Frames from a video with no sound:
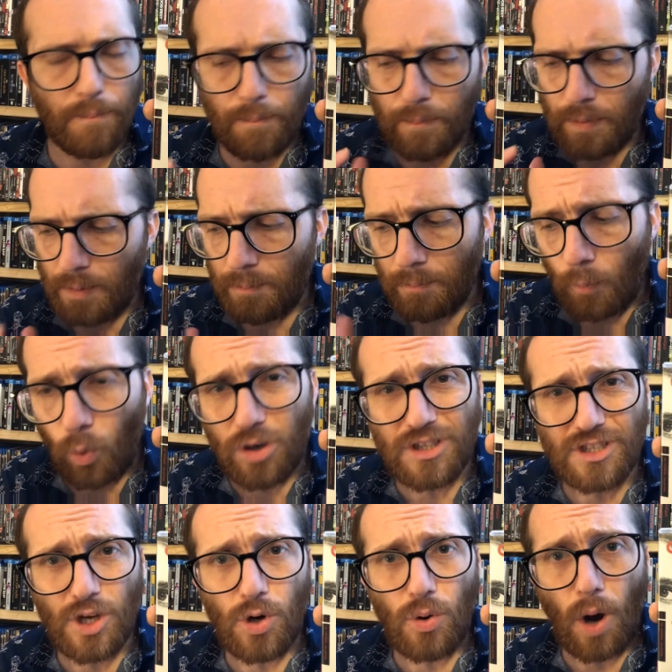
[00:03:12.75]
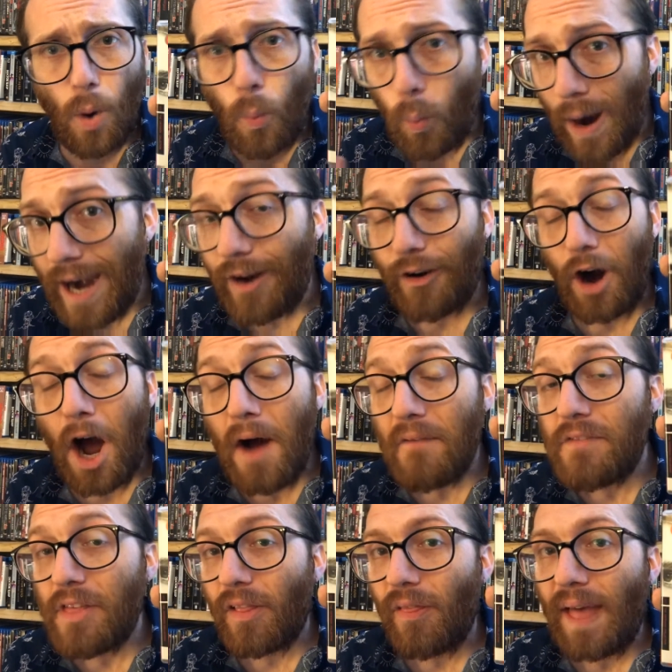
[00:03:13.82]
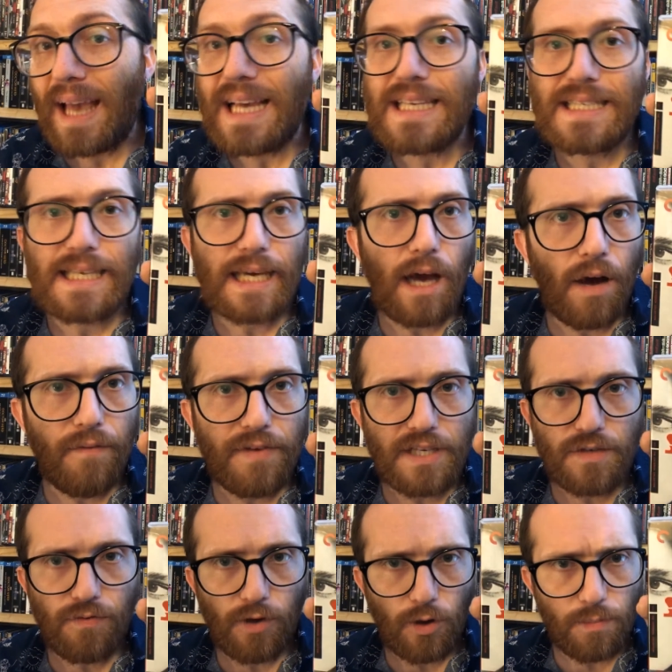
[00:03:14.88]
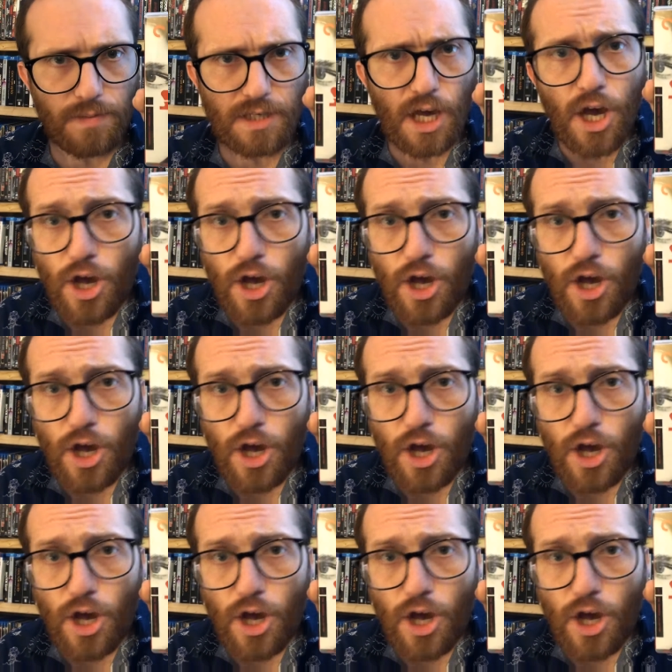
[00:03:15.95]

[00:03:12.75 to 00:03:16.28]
but more so aware of the legacy of his films.